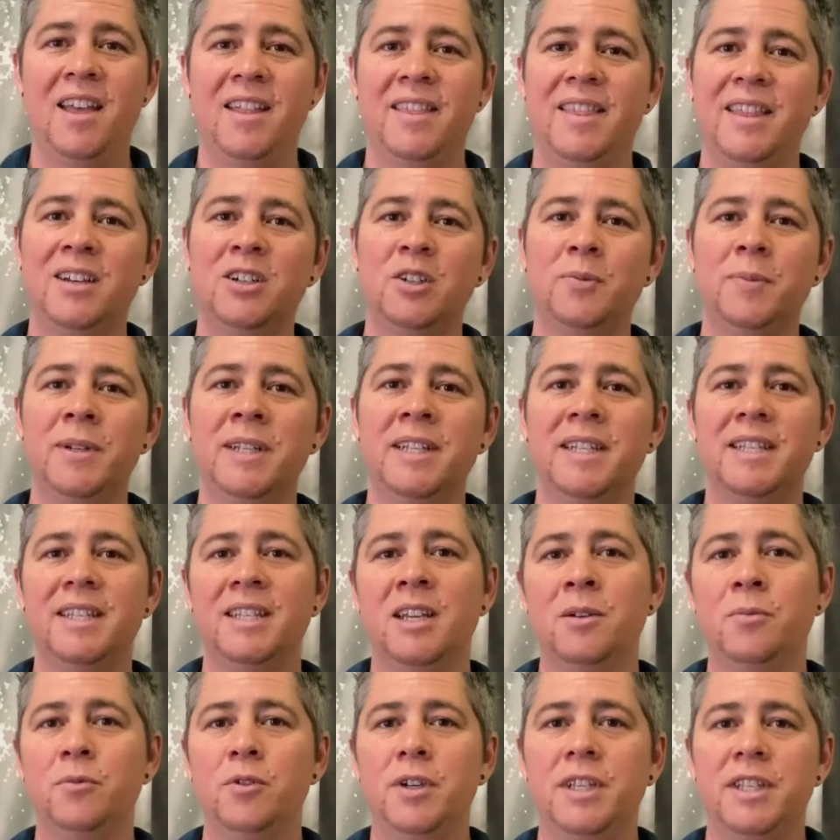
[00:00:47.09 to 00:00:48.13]
There's been
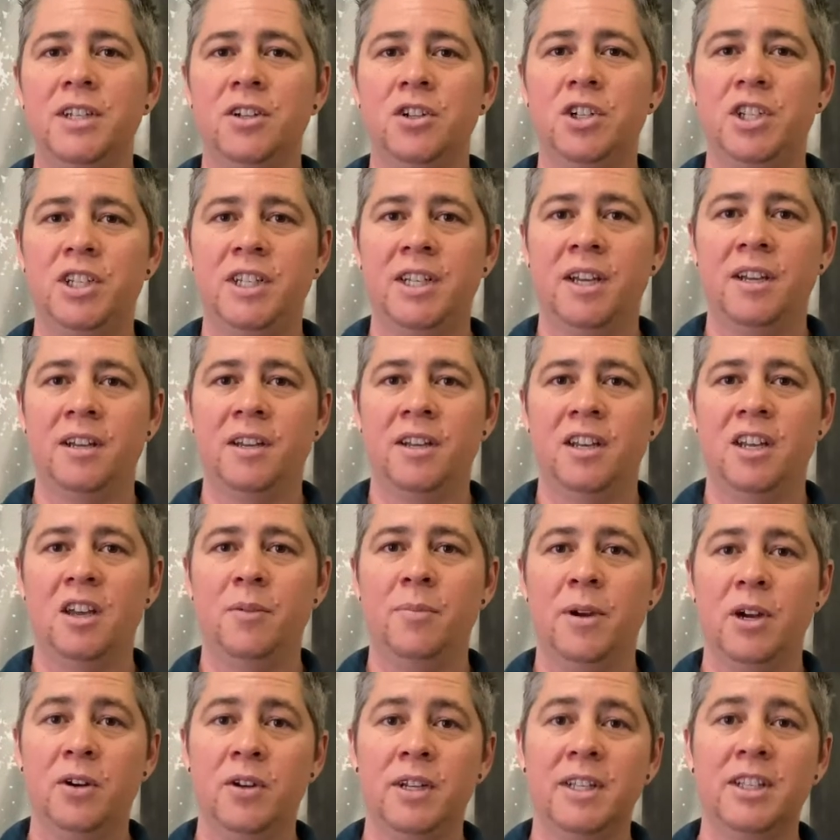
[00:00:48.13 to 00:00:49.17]
some research done
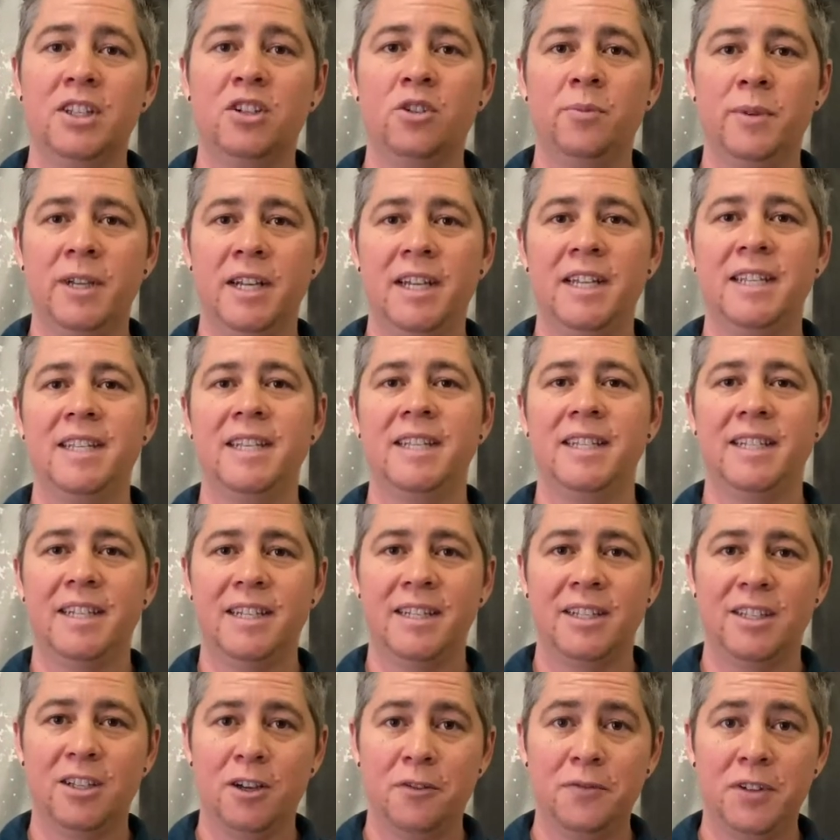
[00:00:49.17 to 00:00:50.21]
about
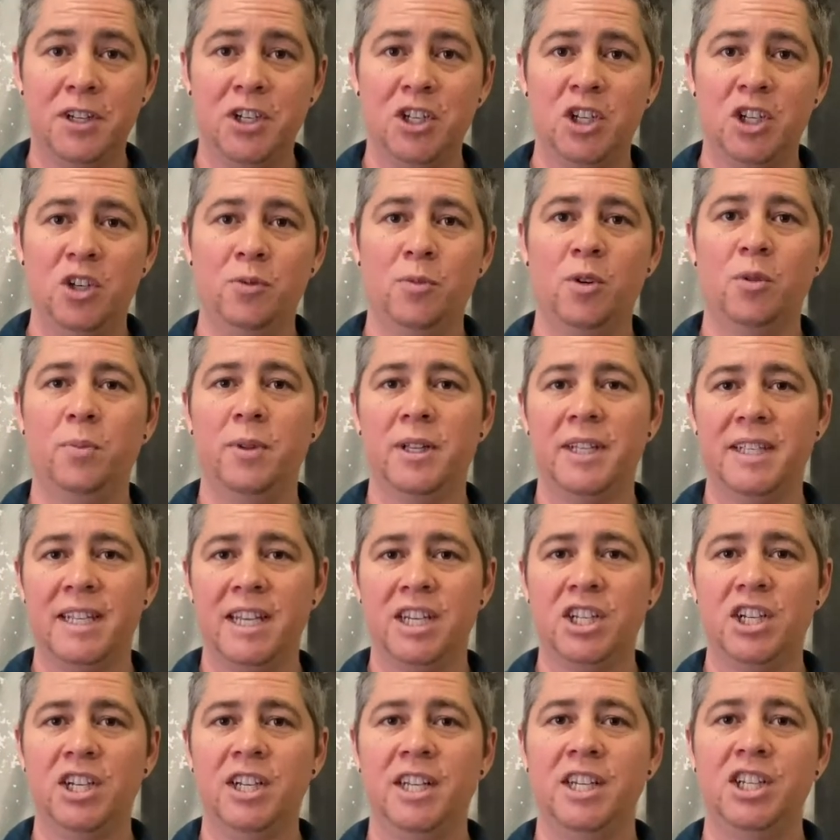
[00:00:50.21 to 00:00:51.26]
instrument-assisted soft tissue
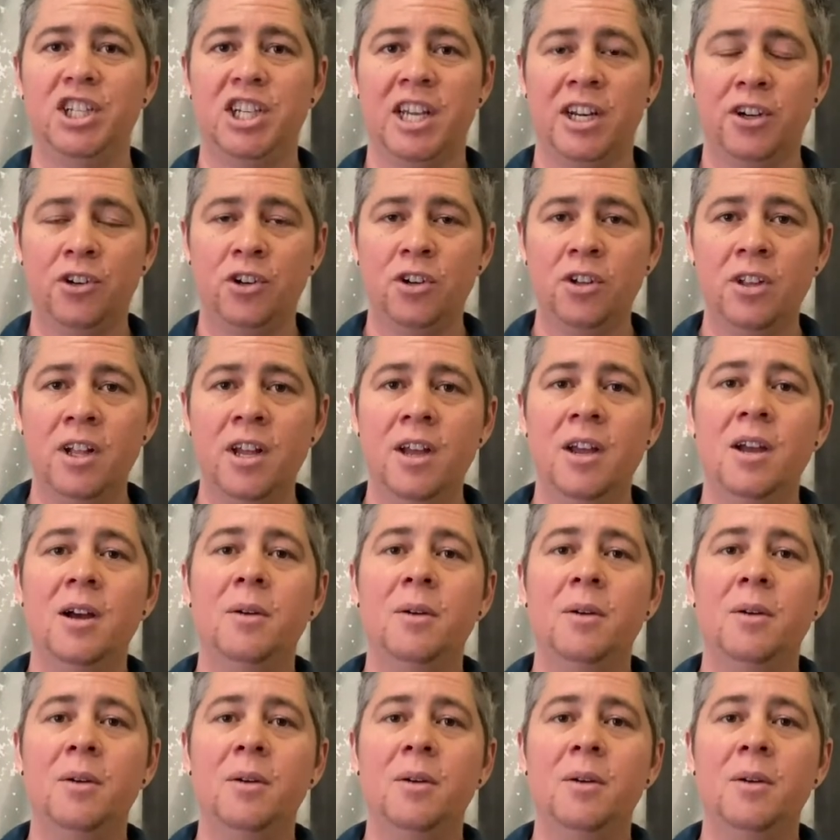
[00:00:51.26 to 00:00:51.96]
mobilization in general,